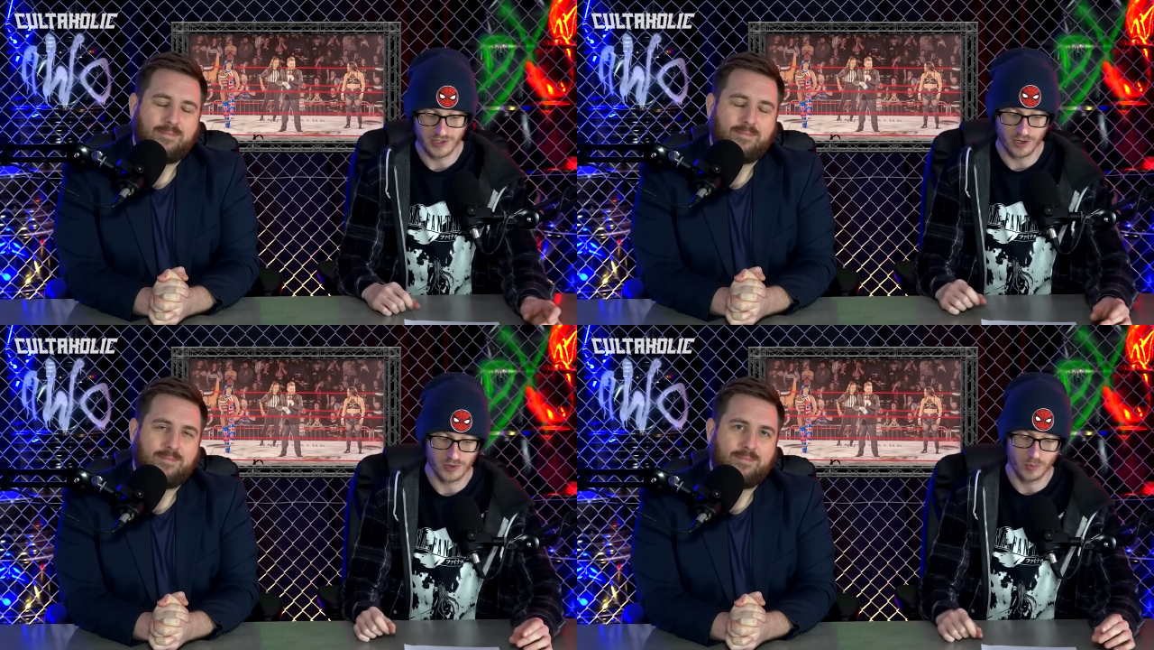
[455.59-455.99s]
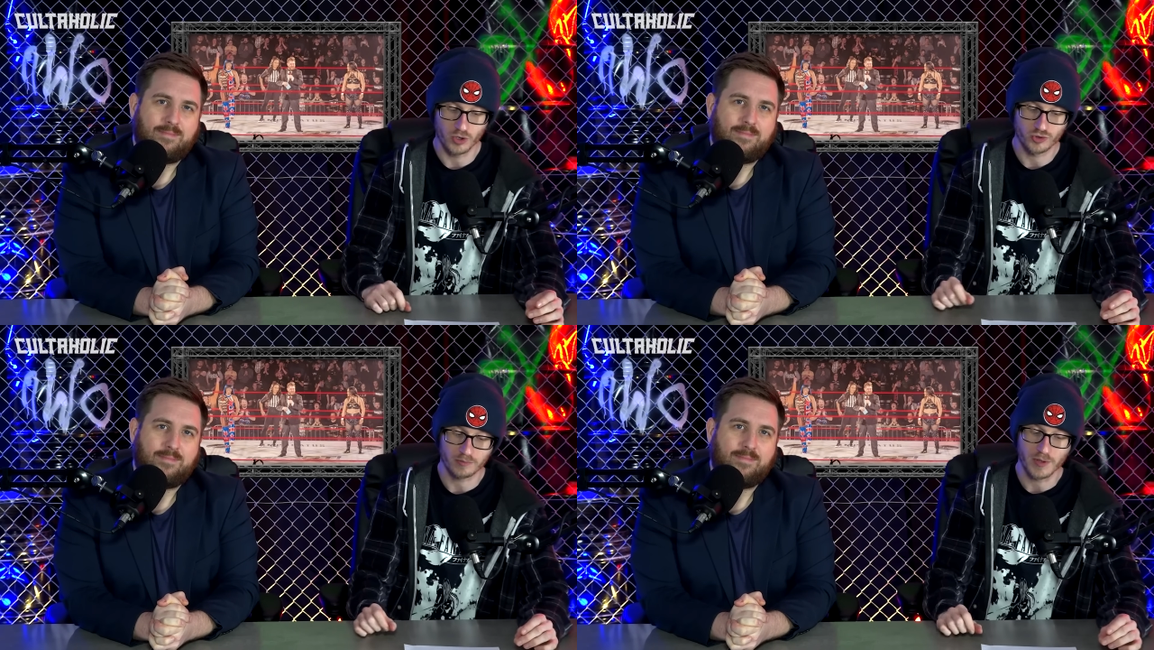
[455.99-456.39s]
Speaker 1: Scott
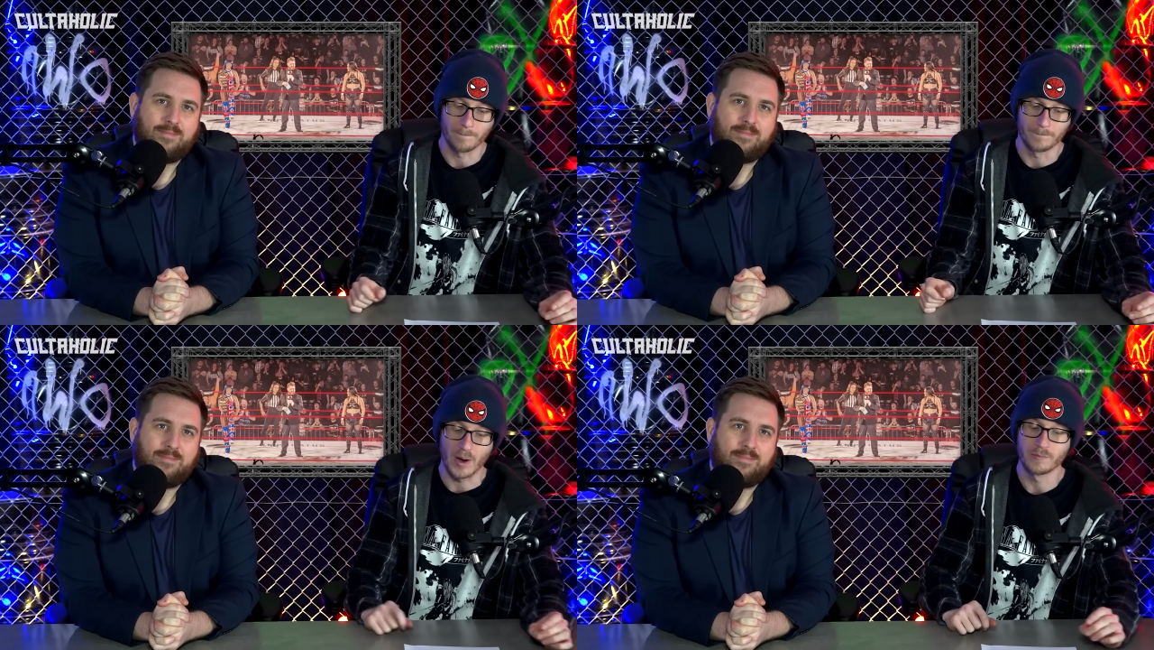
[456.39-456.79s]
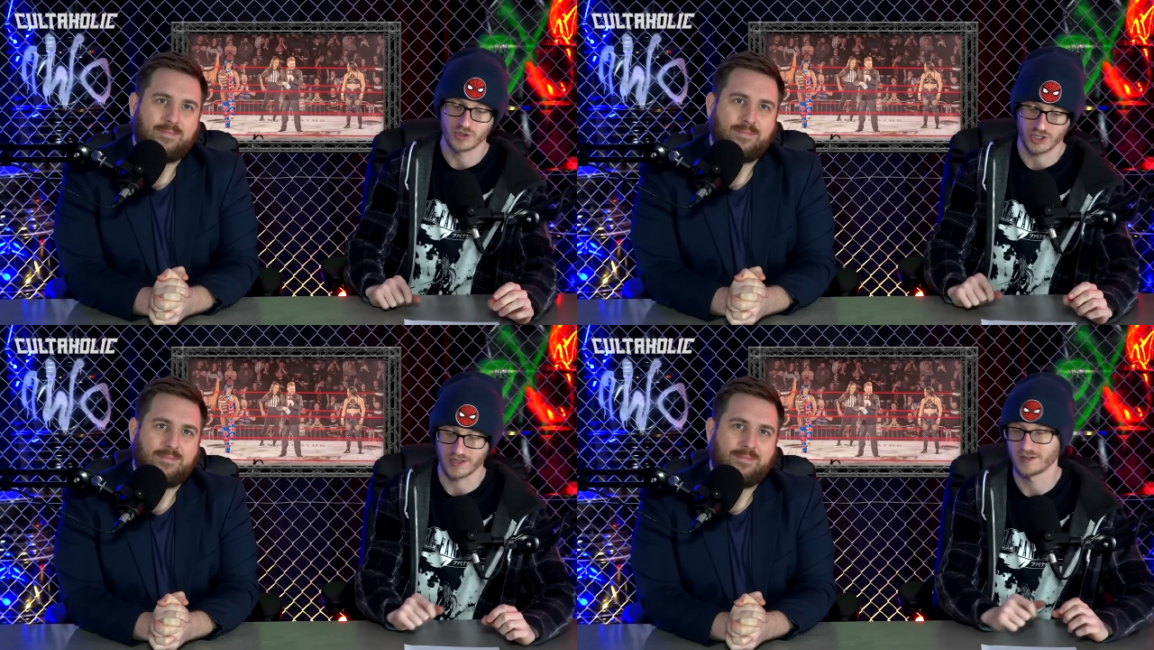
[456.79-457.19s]
D'Amore dropped a
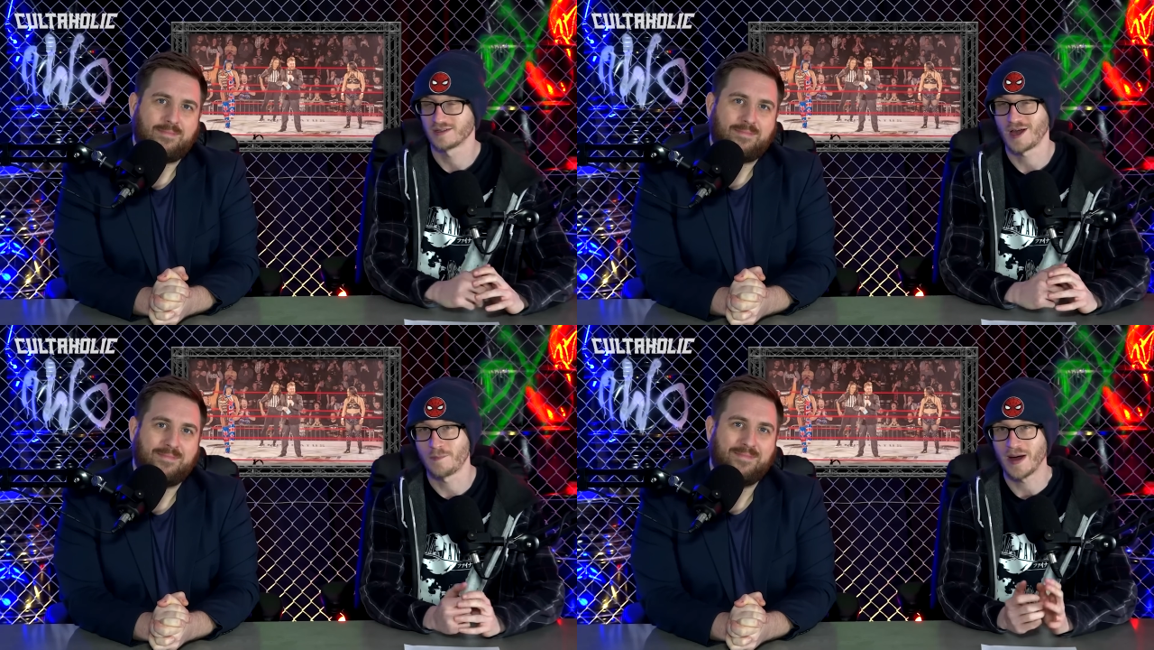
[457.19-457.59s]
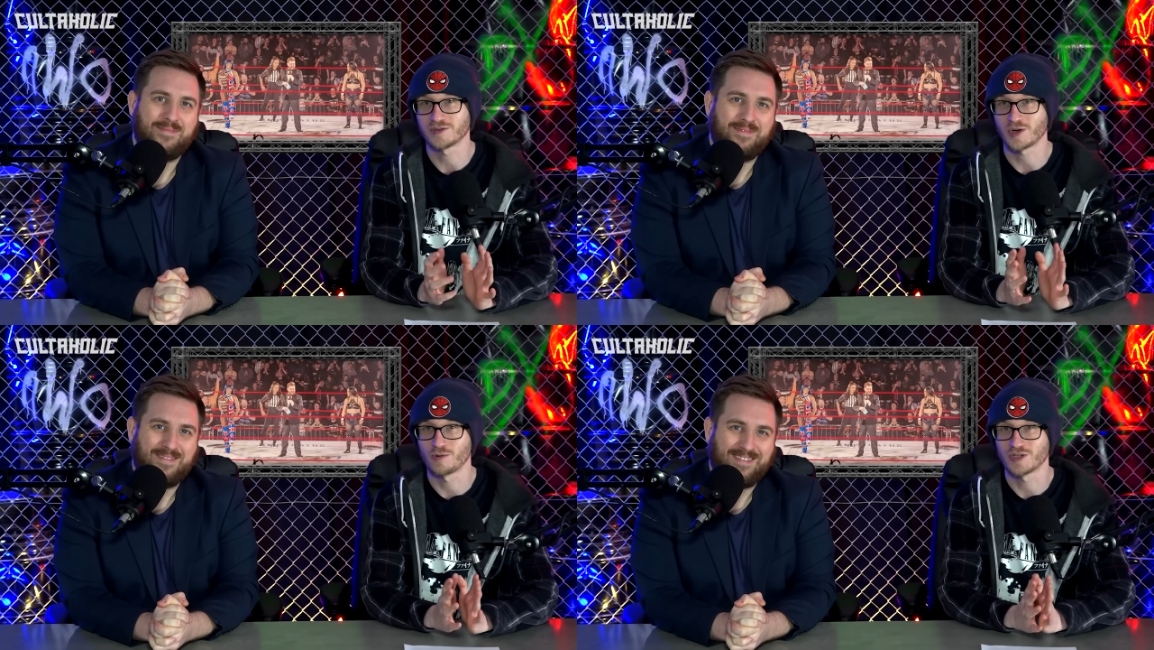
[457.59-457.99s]
bombshell
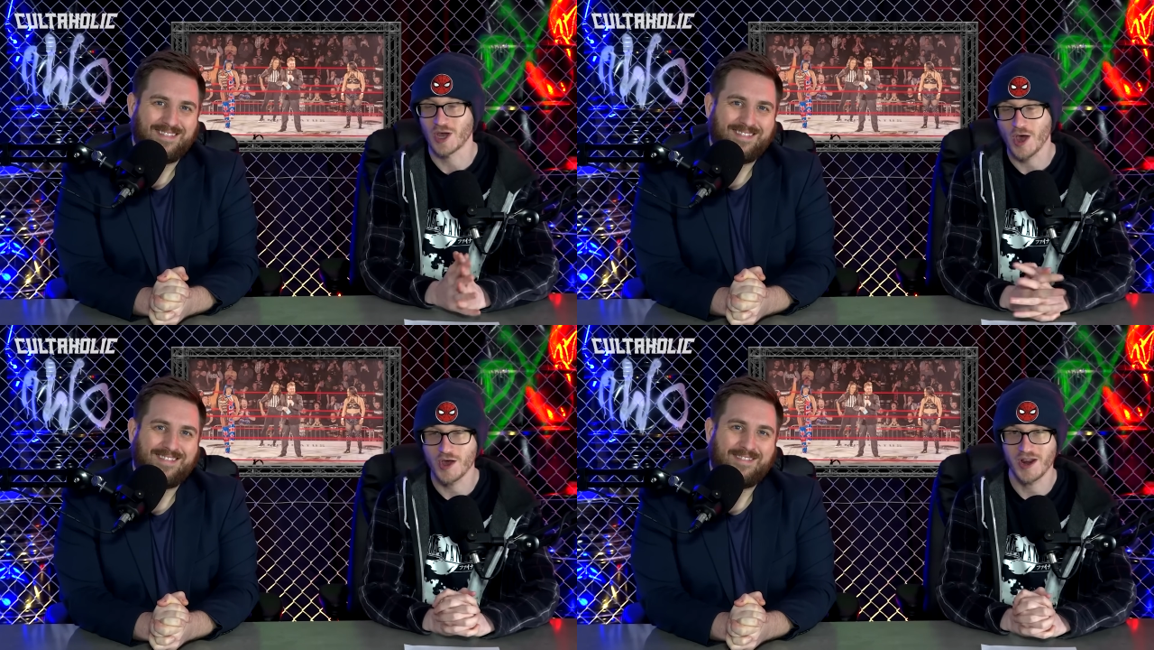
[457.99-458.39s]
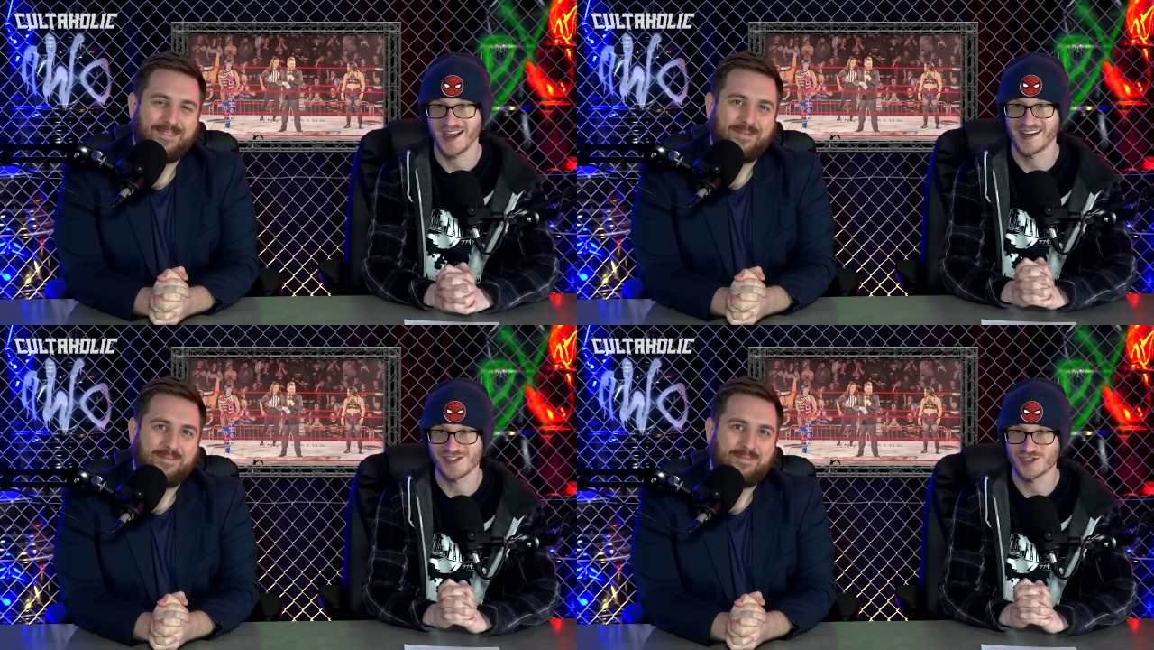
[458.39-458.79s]
about a
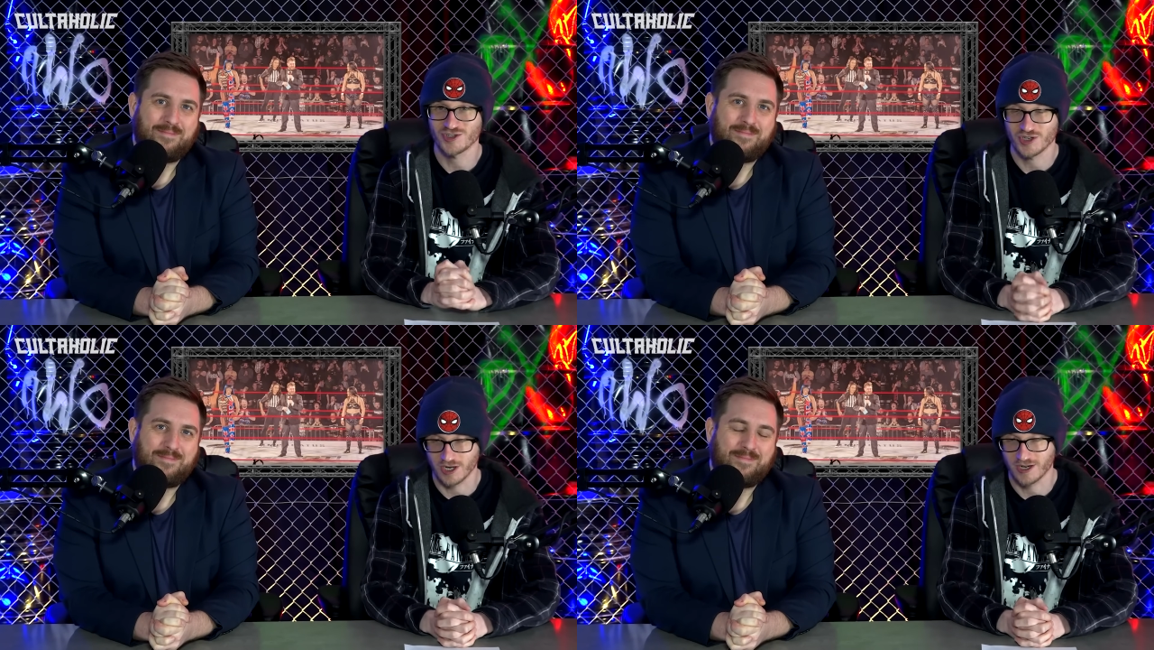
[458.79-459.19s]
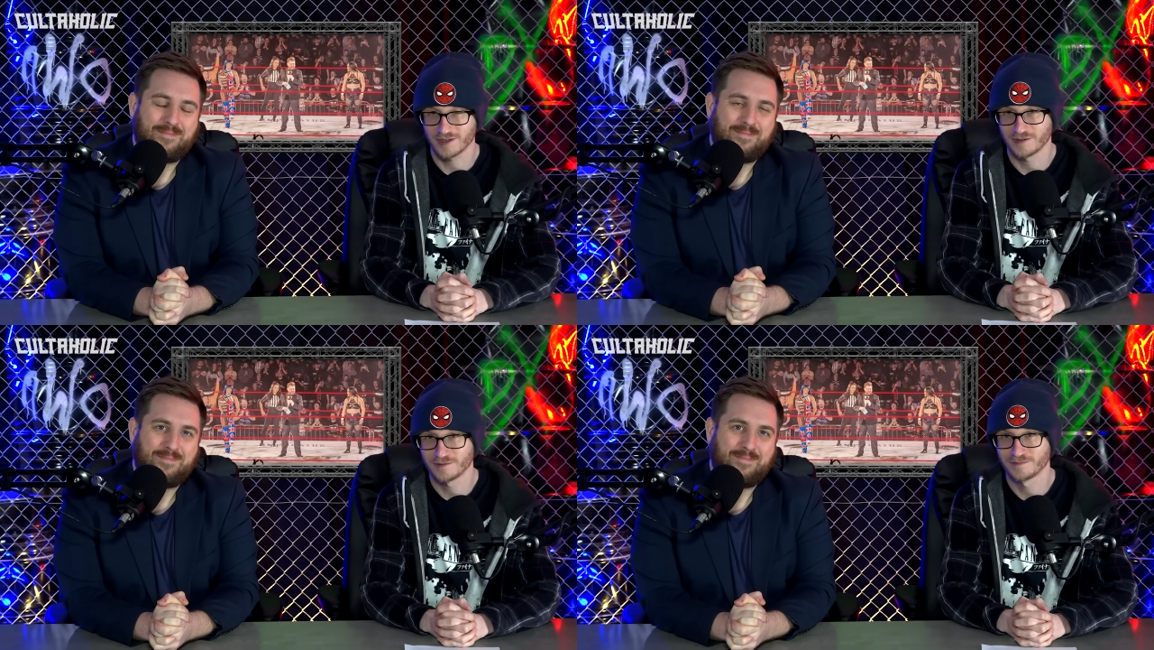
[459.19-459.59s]
returning star.
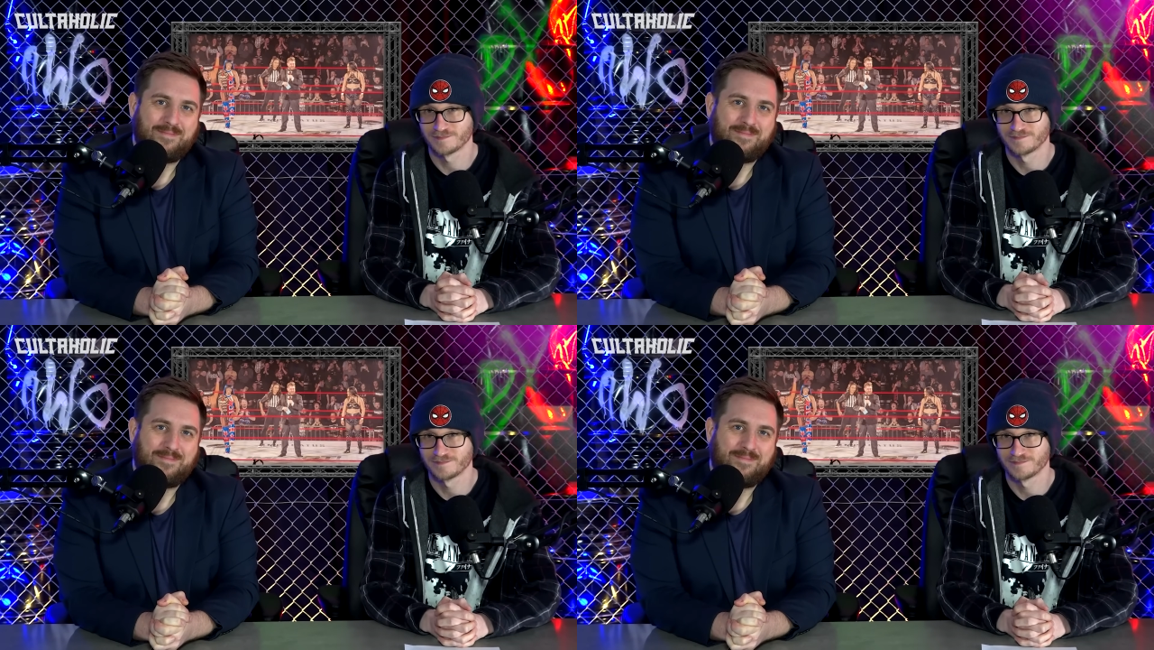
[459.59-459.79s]
It's